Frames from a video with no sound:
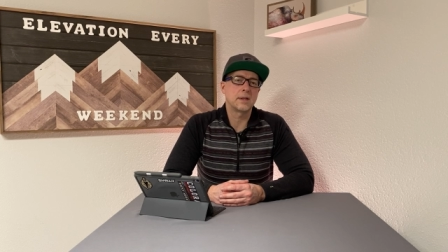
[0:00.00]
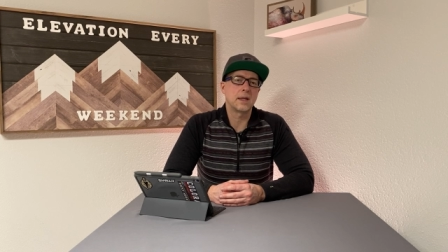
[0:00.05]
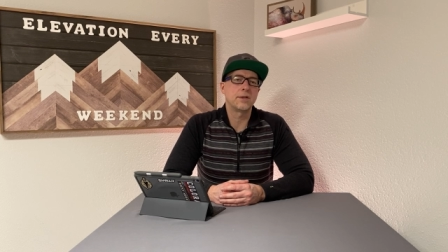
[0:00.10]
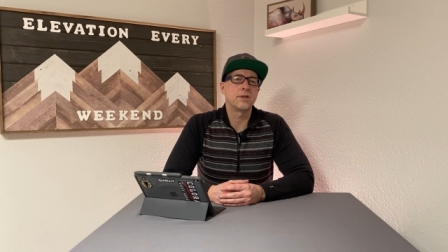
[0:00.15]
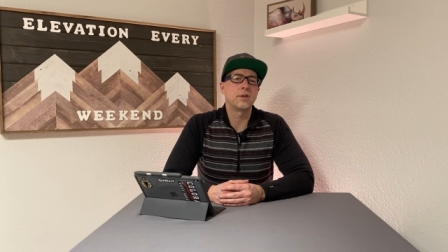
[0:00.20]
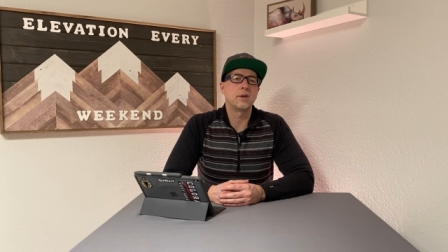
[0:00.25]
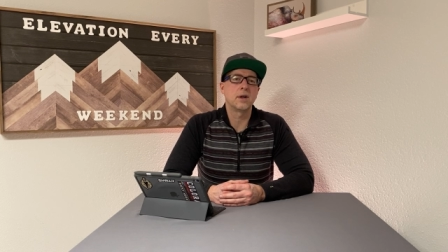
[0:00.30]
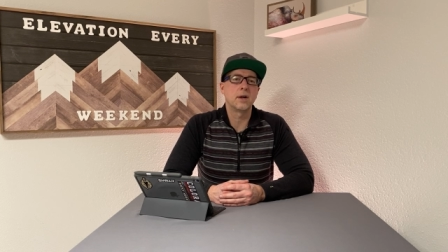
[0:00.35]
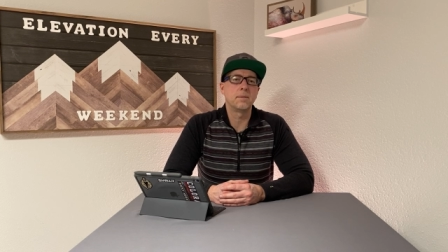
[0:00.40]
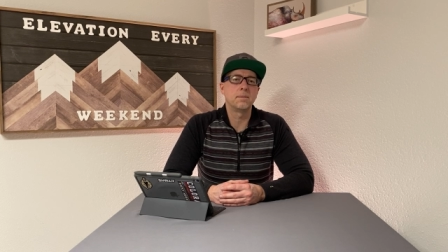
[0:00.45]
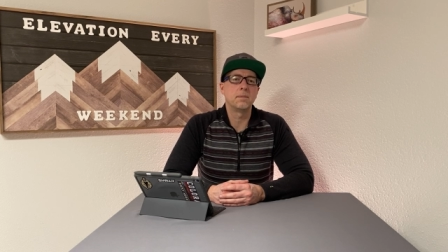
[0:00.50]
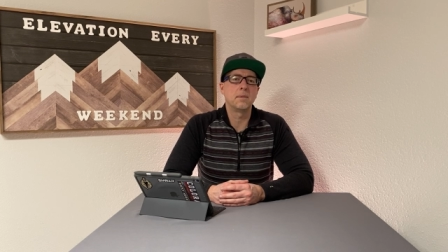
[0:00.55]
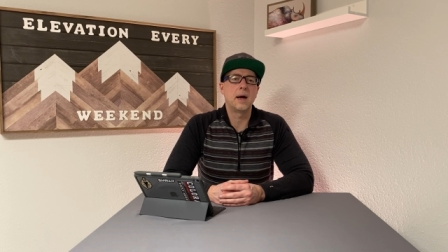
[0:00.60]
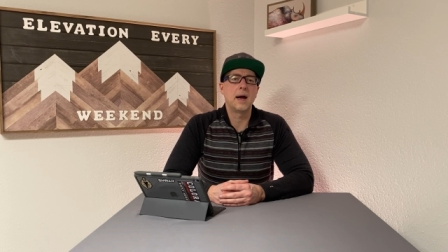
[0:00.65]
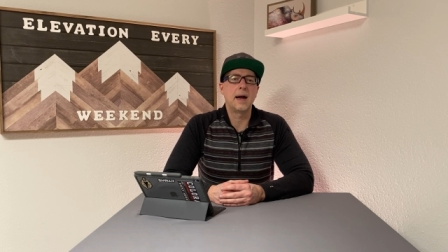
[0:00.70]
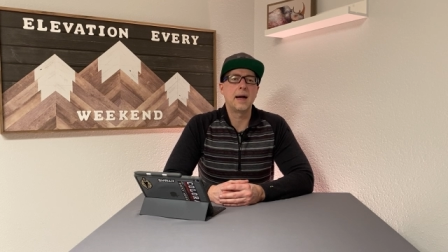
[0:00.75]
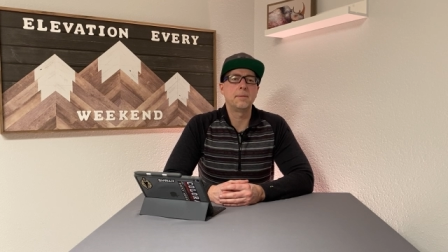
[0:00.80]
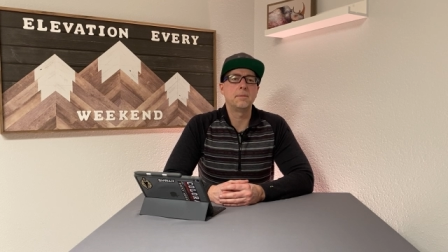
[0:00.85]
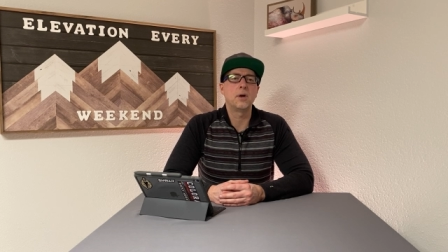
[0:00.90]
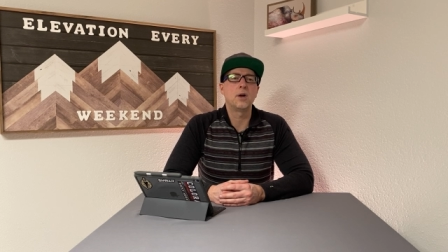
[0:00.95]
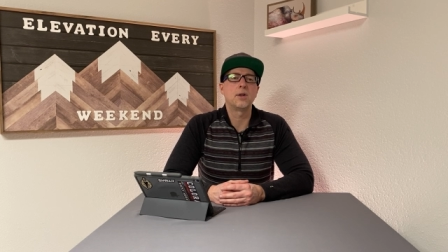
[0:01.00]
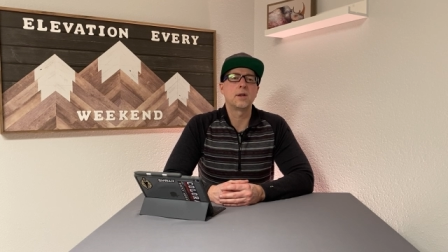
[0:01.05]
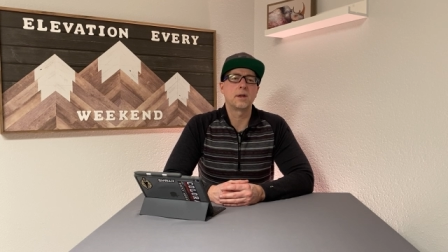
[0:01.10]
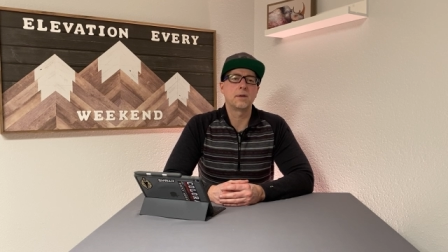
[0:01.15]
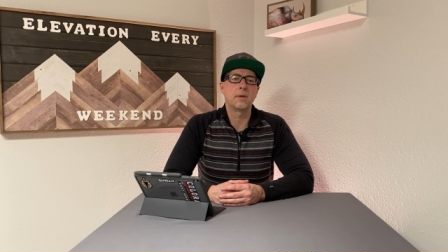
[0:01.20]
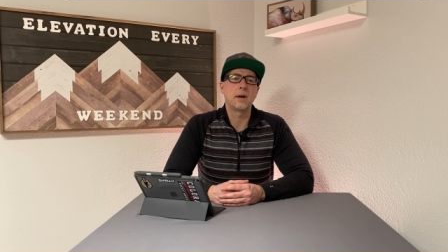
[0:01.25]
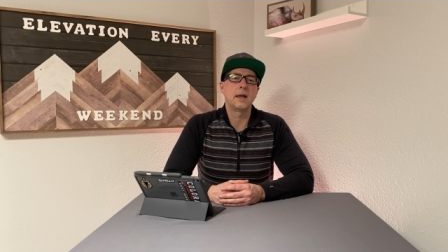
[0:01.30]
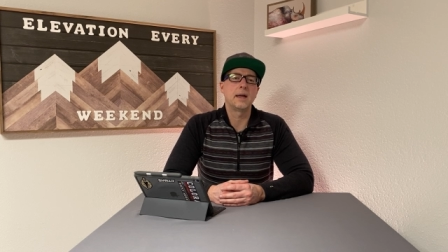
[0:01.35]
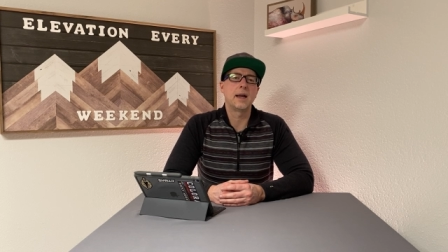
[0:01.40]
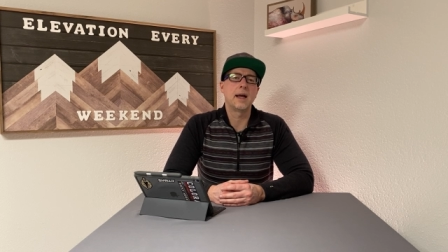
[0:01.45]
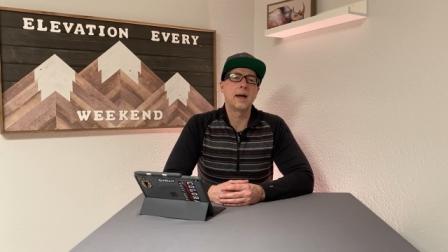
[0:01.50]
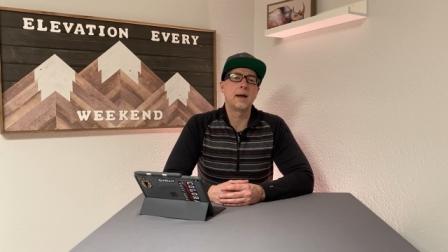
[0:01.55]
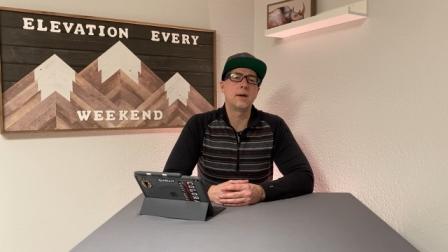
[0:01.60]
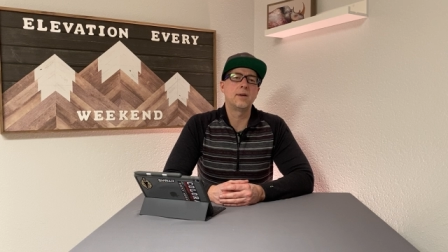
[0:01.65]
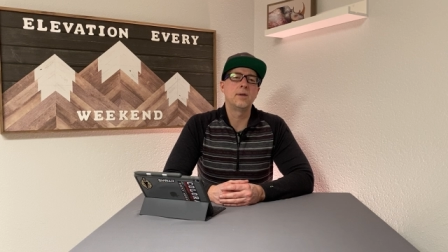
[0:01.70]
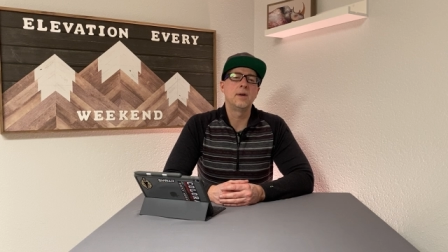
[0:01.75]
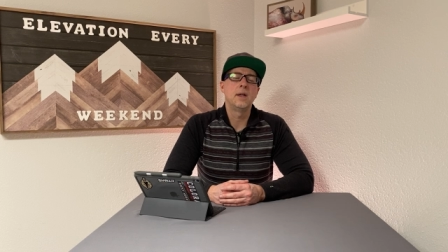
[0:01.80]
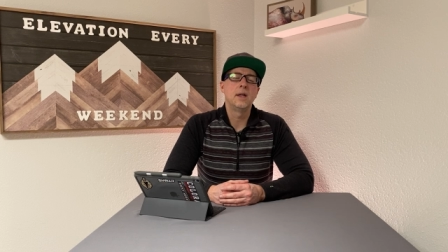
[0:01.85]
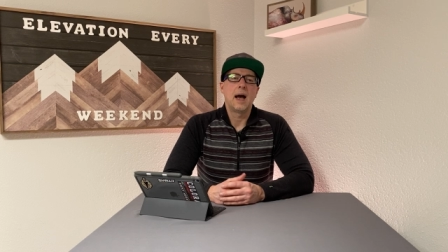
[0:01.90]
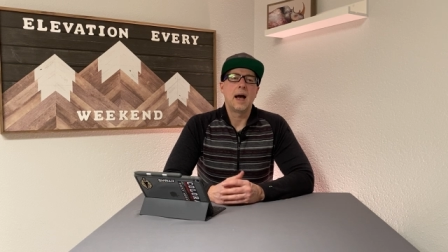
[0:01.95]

out there I'm eyeballing right now.